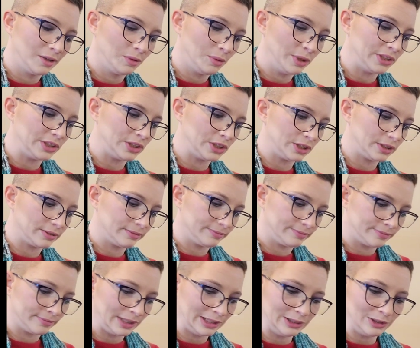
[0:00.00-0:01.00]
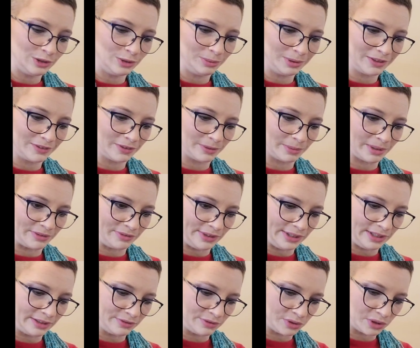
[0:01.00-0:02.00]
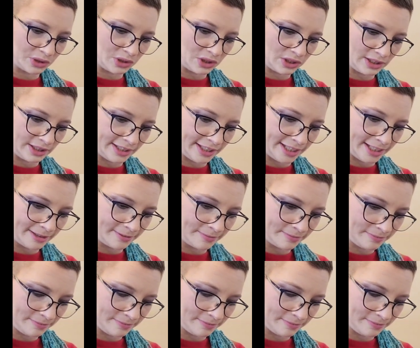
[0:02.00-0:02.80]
Which is too big for my feet, unfortunately.